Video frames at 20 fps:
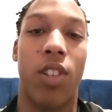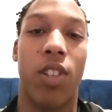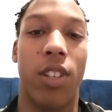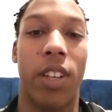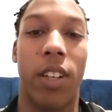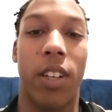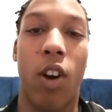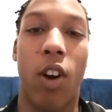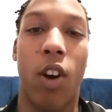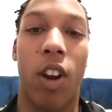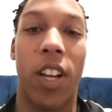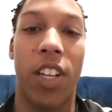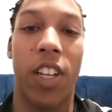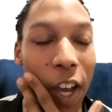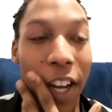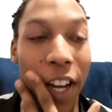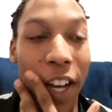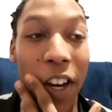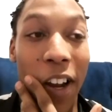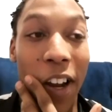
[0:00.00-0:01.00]
in
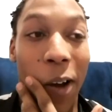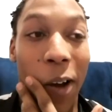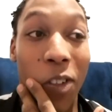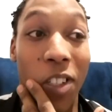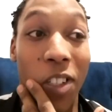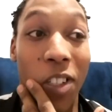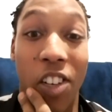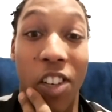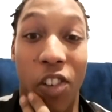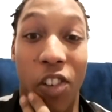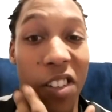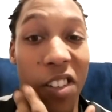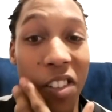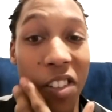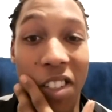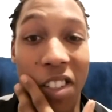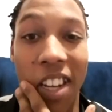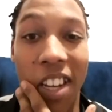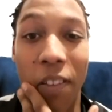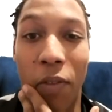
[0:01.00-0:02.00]
college. And I was literally
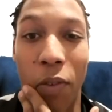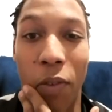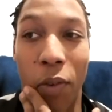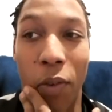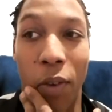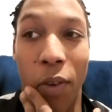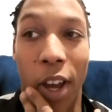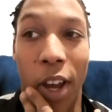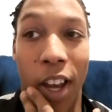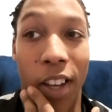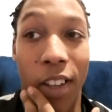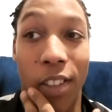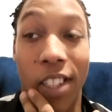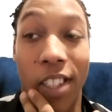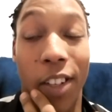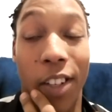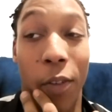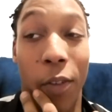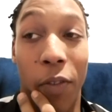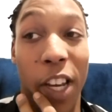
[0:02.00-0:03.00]
just sitting
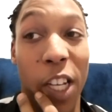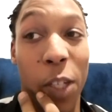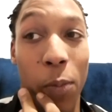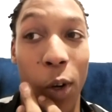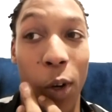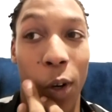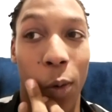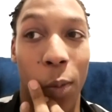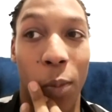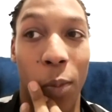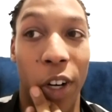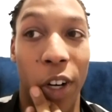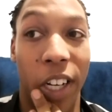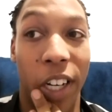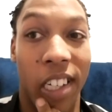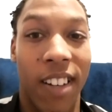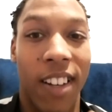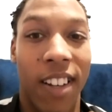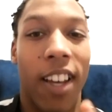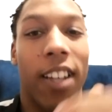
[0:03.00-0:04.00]
on Facebook one morning,
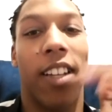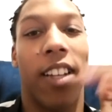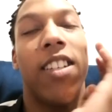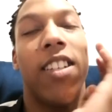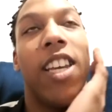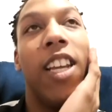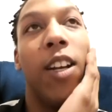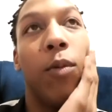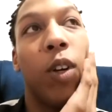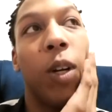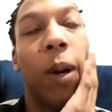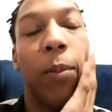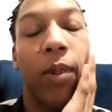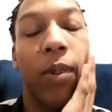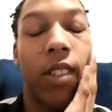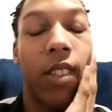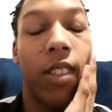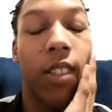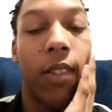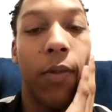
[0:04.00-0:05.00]
and I seen one of my brother's
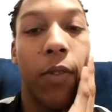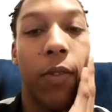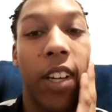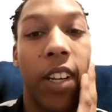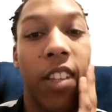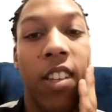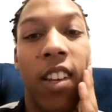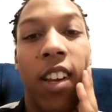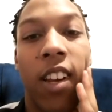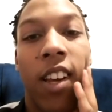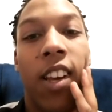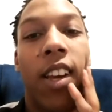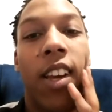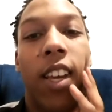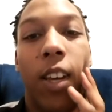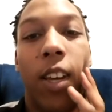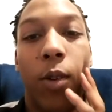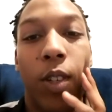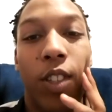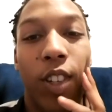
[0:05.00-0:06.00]
friends. He was
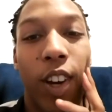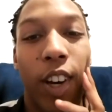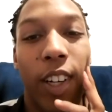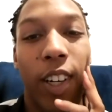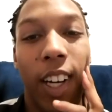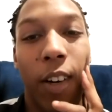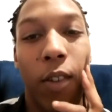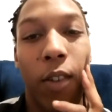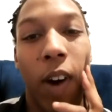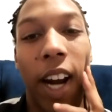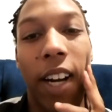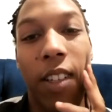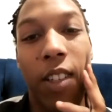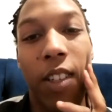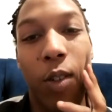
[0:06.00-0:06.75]
started like a riding school for